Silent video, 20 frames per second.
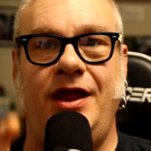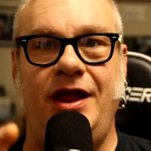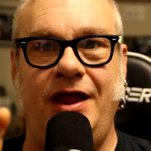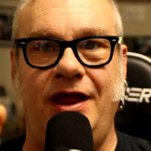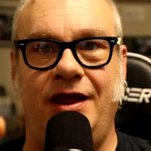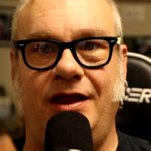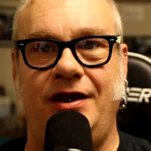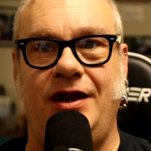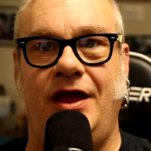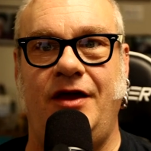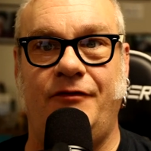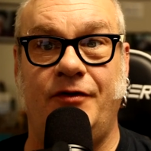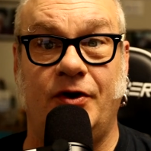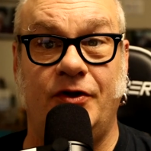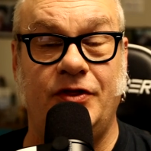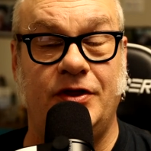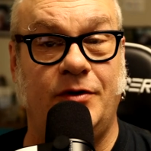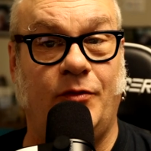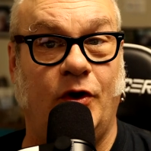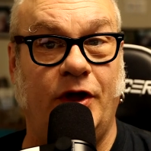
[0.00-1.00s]
And if
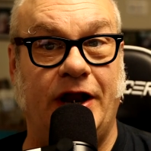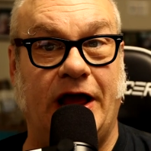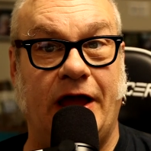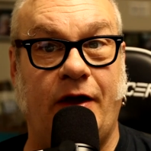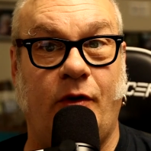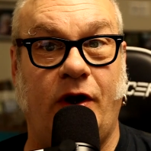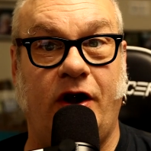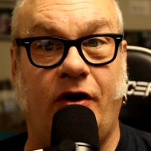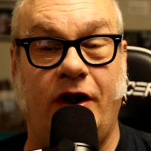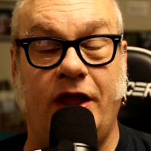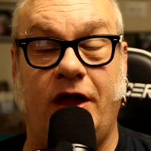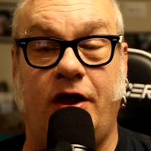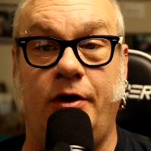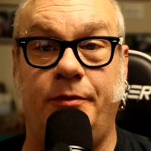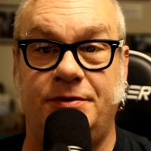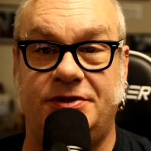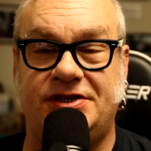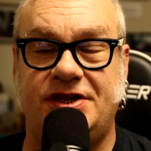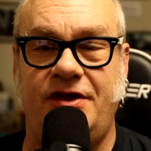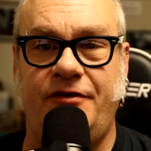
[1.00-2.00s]
you're in the Des Moines, Iowa area, I
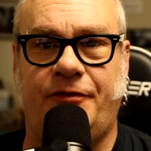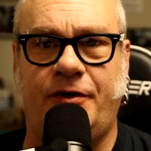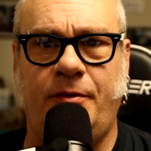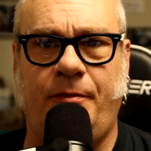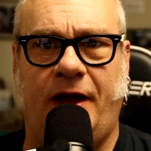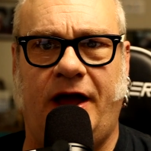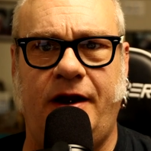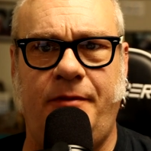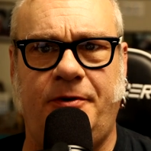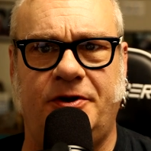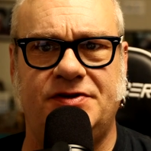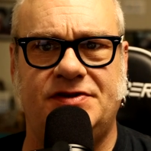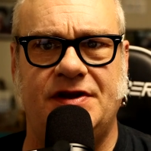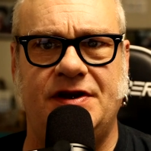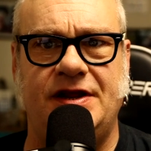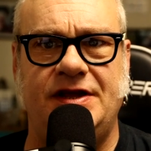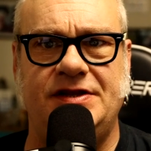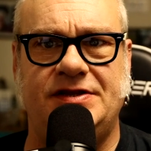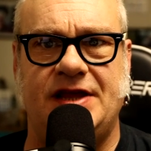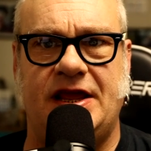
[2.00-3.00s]
hope to see you for your body
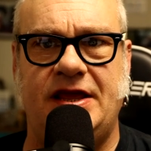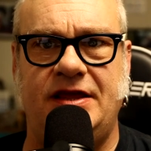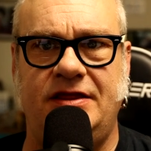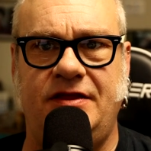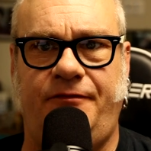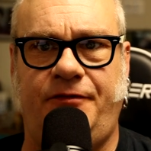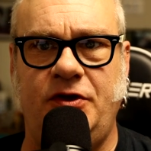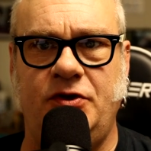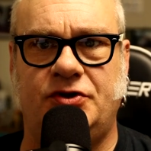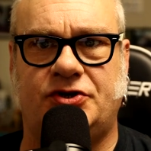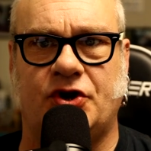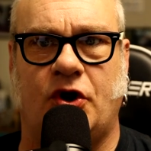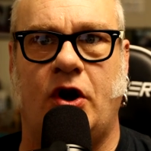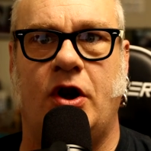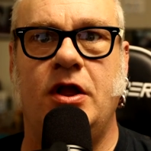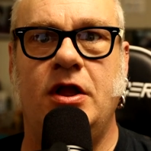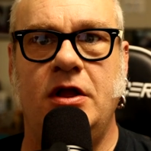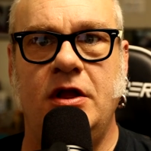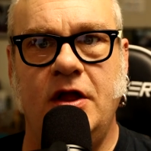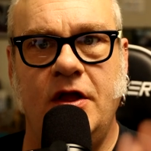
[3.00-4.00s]
piercing needs in the
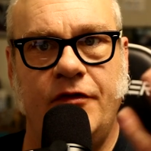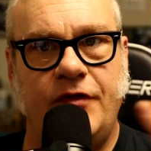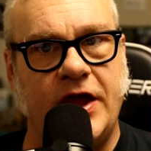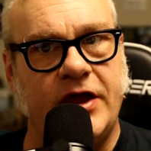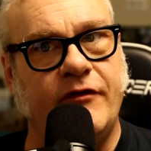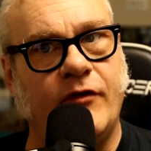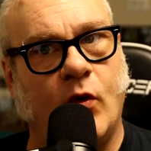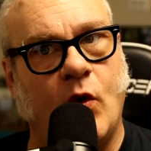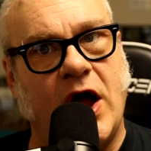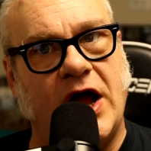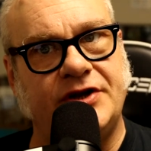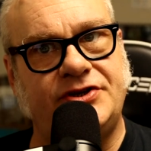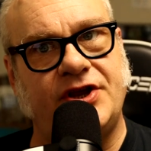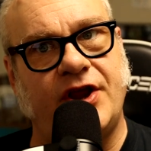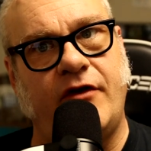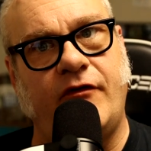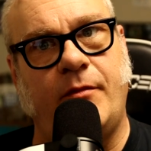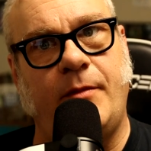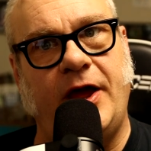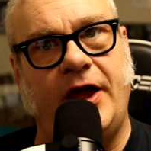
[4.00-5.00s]
future. Thank you for
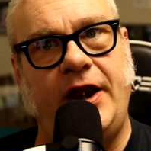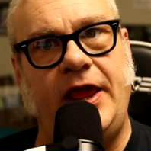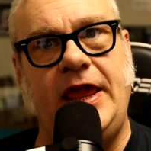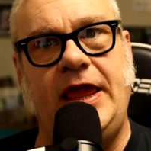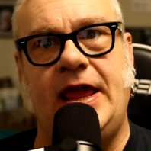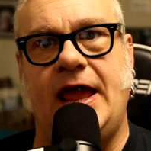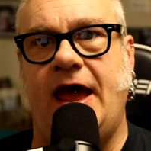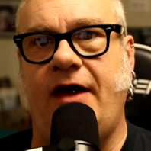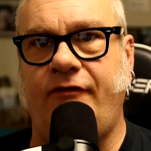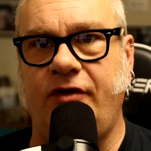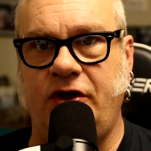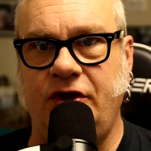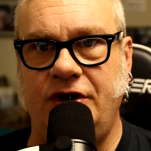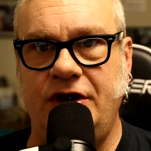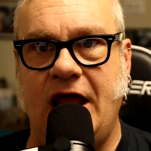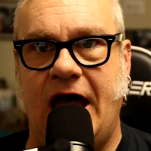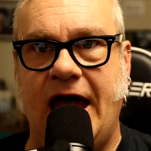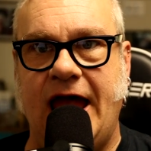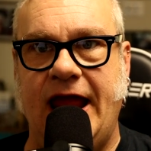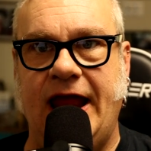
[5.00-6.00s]
watching, everybody. Have a
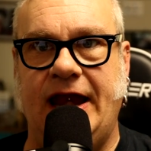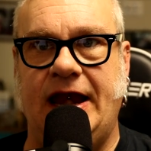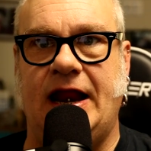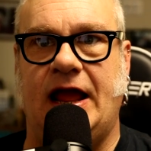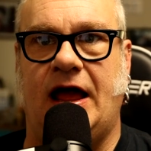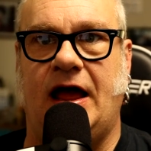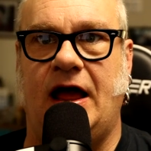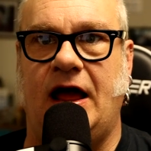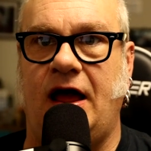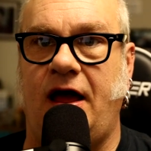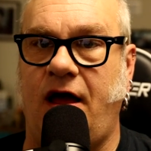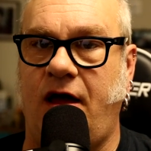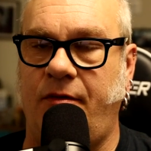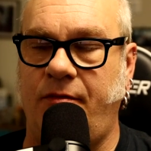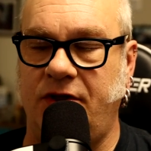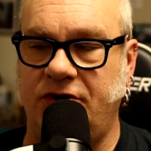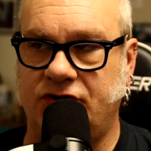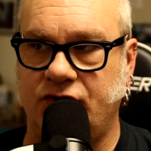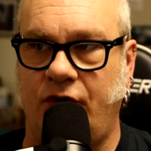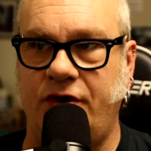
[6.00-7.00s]
good night.
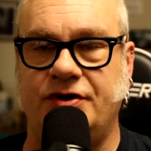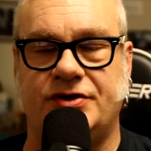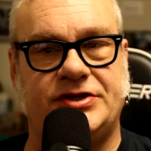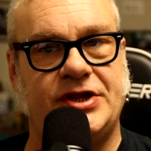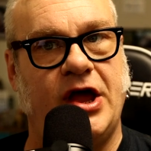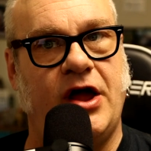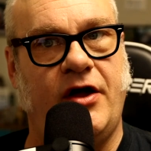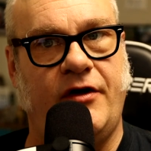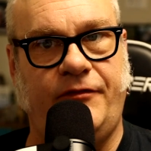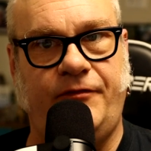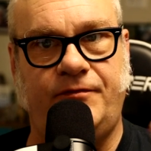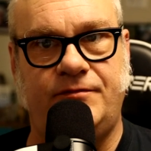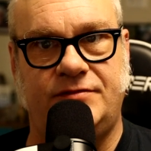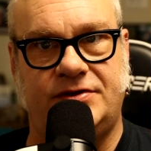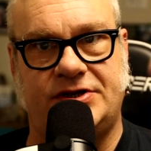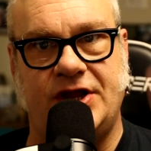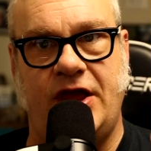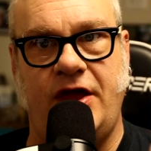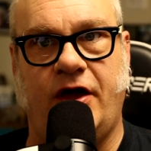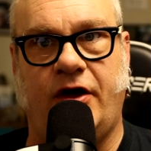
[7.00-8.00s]
Um, enjoy yourself.
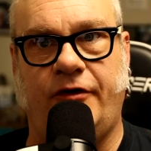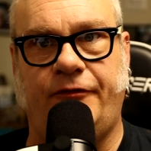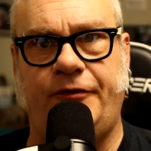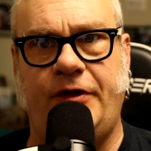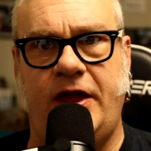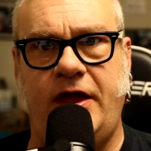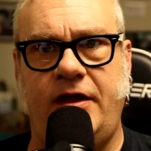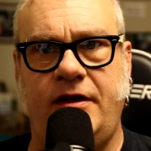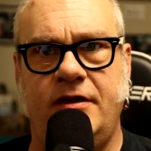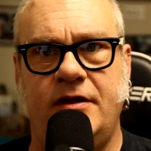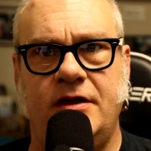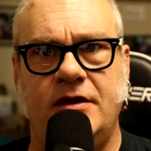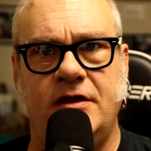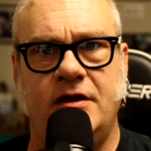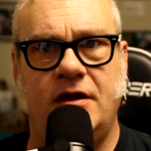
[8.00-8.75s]
Stay healthy.